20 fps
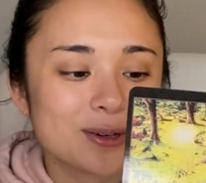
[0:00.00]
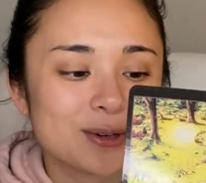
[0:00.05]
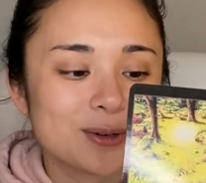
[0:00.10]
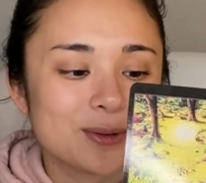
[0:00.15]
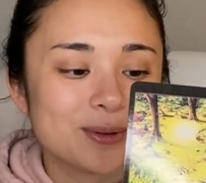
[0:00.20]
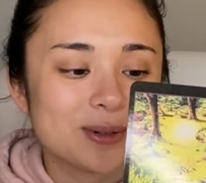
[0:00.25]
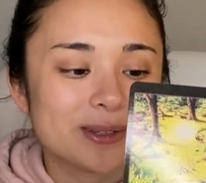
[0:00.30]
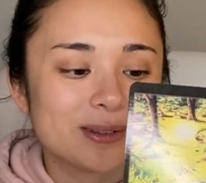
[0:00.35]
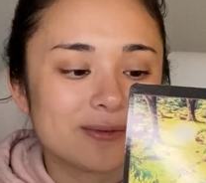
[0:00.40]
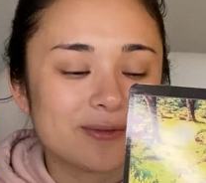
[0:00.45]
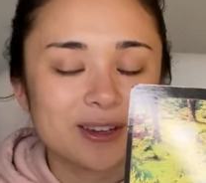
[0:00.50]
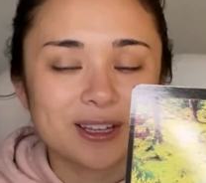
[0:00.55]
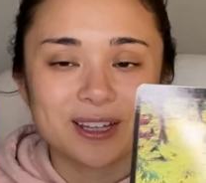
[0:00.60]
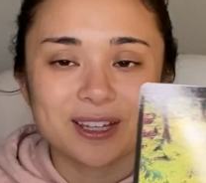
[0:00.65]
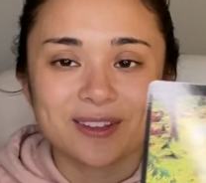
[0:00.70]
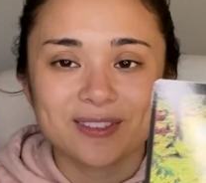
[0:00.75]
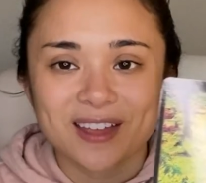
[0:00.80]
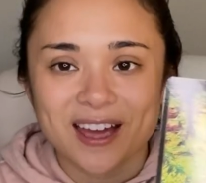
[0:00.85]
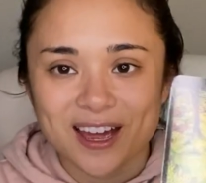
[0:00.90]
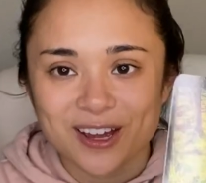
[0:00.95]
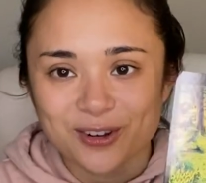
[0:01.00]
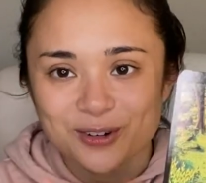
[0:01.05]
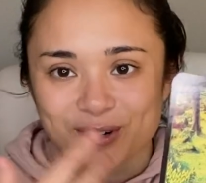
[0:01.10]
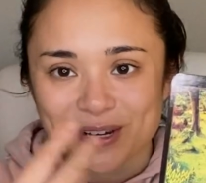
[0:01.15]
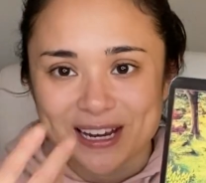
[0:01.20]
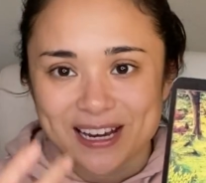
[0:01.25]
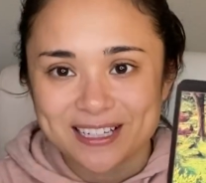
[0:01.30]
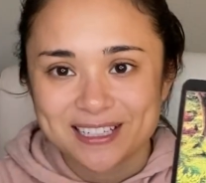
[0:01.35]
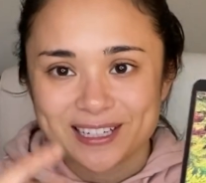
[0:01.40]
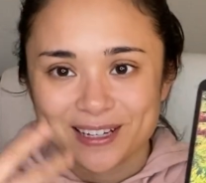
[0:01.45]
who is feeling that
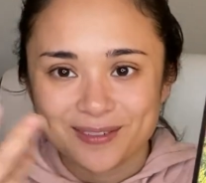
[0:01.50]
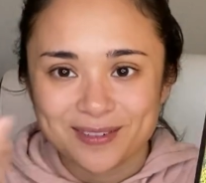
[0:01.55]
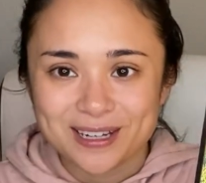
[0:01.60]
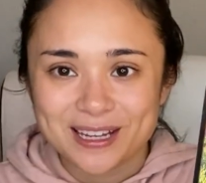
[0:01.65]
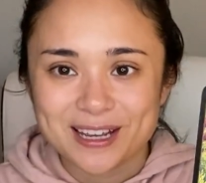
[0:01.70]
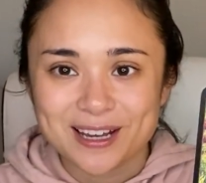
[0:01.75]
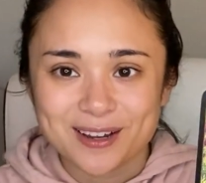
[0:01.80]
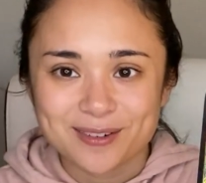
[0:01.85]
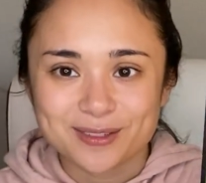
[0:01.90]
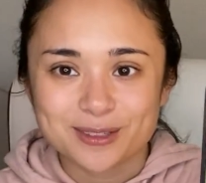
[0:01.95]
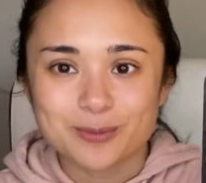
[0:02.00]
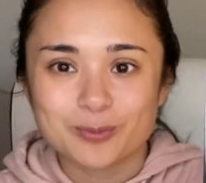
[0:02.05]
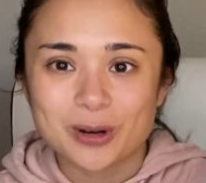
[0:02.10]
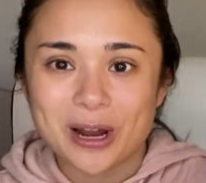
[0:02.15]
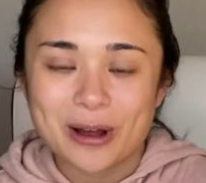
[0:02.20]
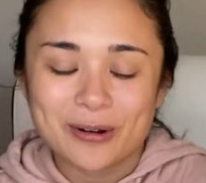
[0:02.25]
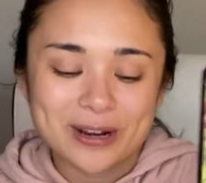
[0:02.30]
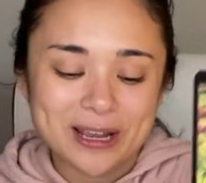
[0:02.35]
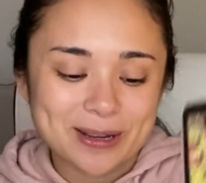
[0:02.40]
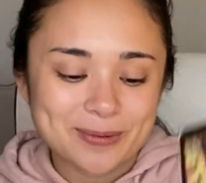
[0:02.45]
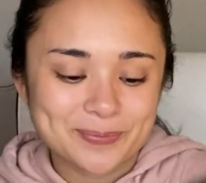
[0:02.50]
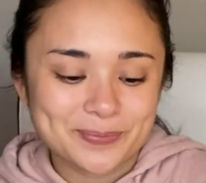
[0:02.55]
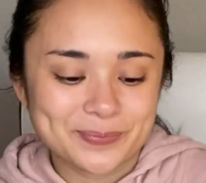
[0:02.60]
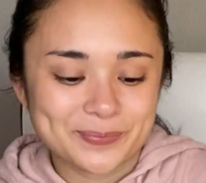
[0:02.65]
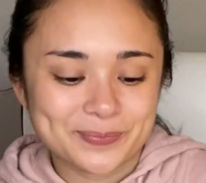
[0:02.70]
creativity kind of sprouting.